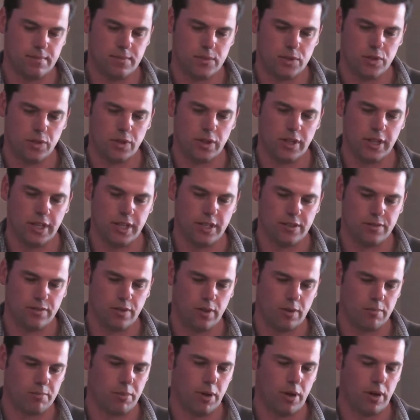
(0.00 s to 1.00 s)
trees
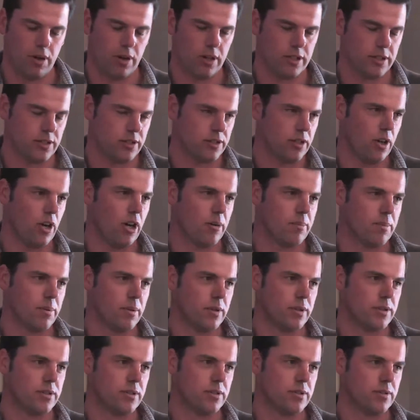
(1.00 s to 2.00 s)
from pine,
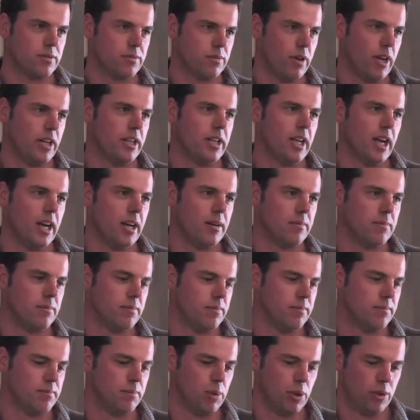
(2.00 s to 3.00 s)
cypress, red
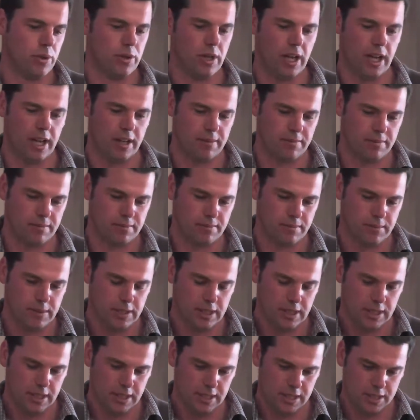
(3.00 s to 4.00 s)
gum, blue gum,
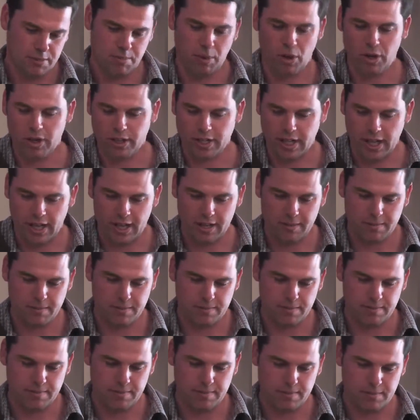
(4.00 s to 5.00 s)
spotted
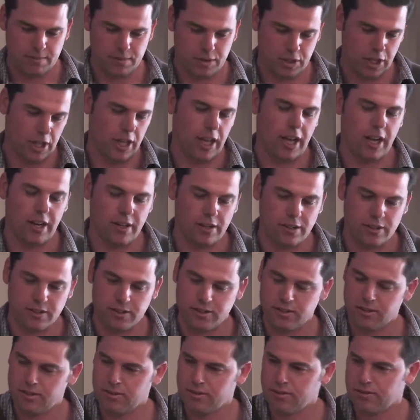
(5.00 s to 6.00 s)
gum, she
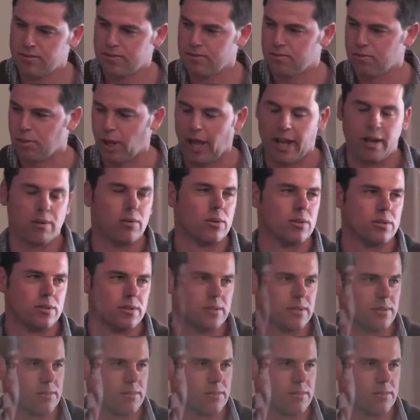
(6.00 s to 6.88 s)
oaks, blackwoods.